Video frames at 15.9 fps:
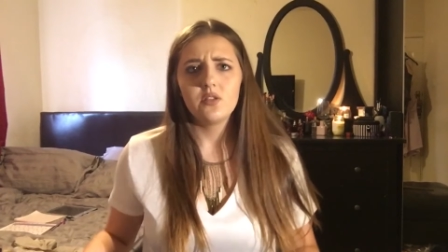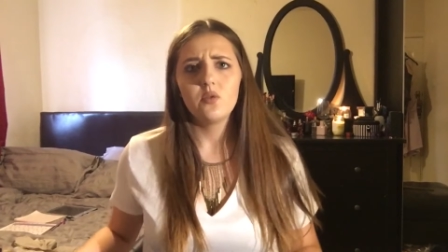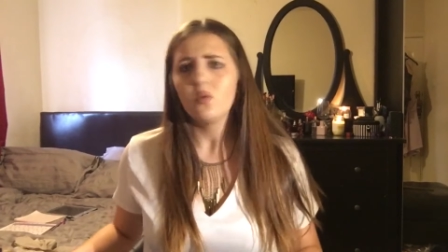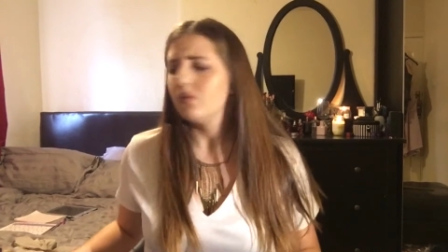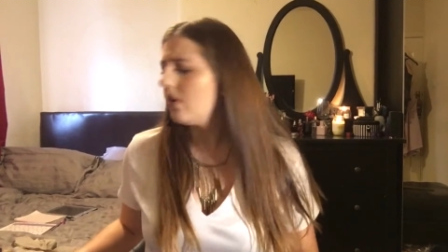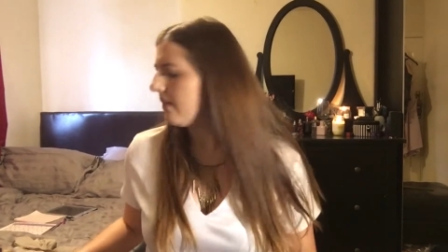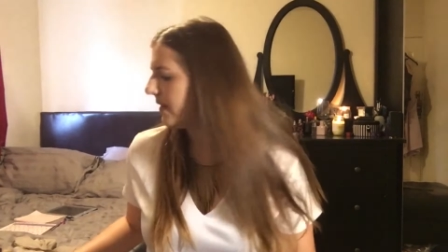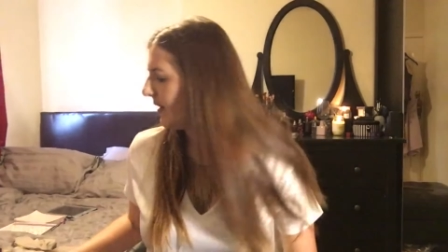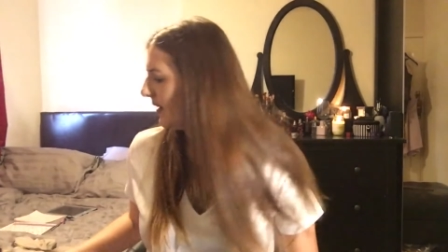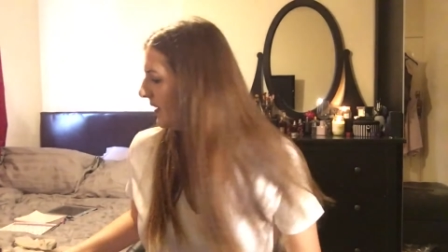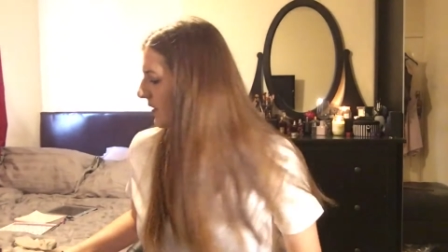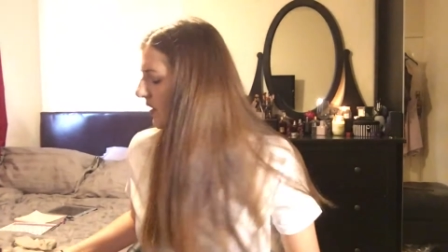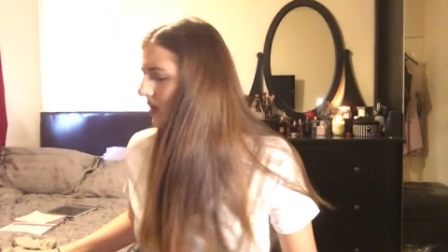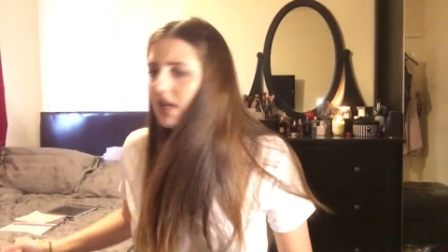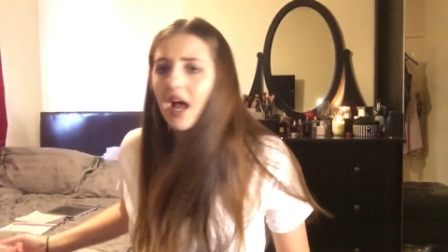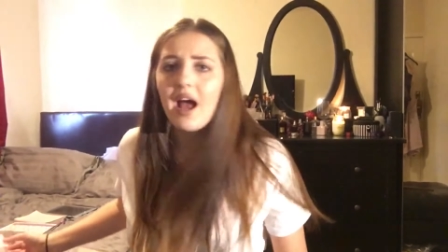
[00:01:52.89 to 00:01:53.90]
It's not, very,
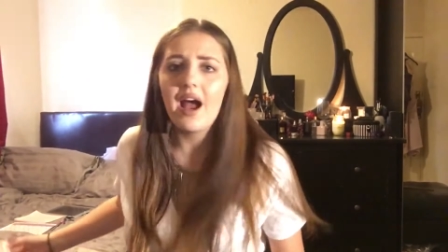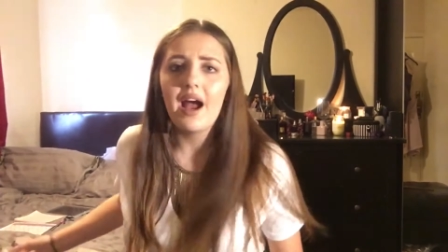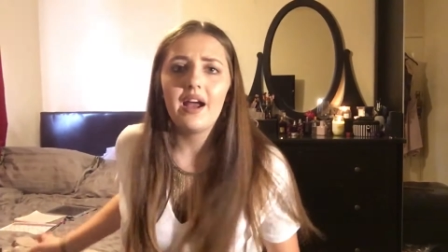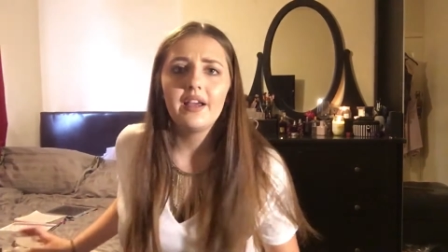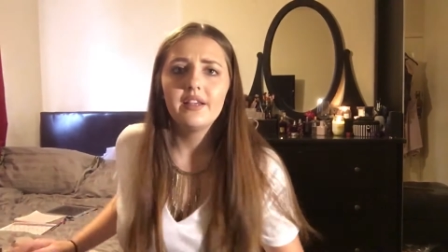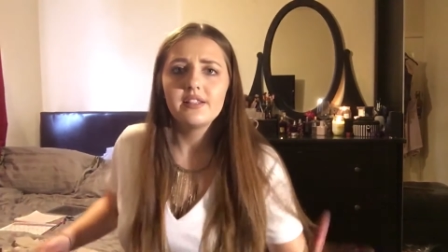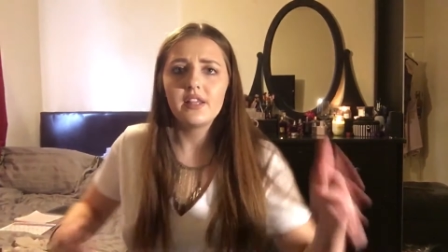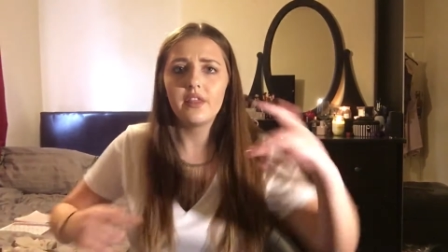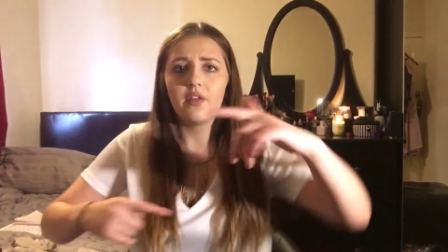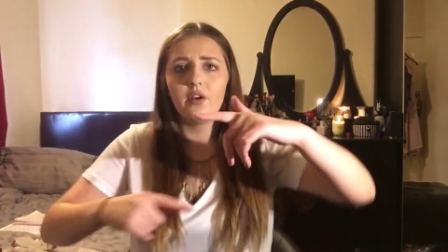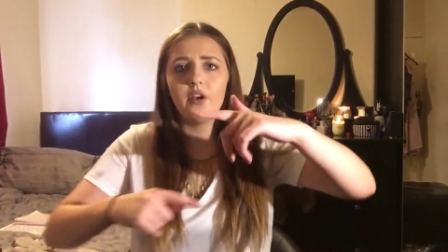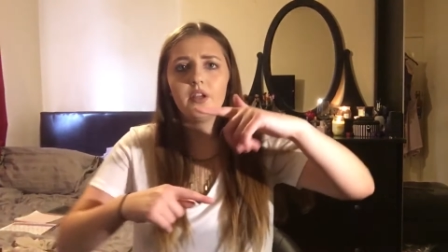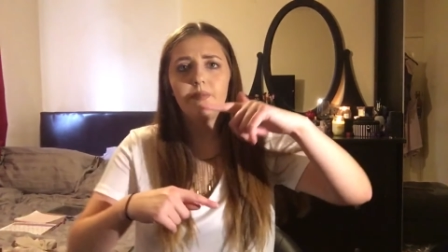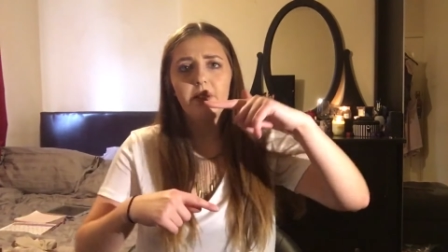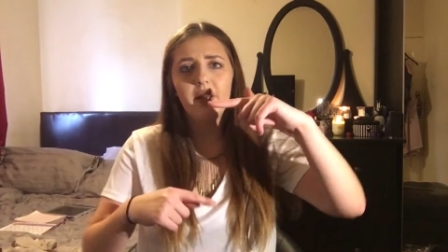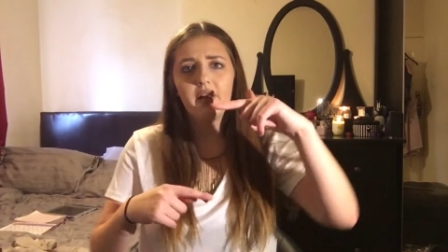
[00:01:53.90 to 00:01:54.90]
not as high as I thought
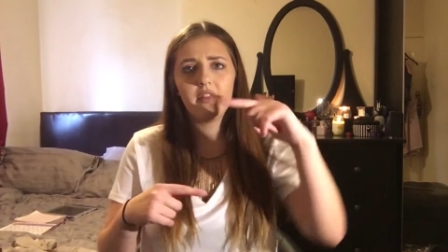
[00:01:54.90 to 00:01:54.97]
it'd be.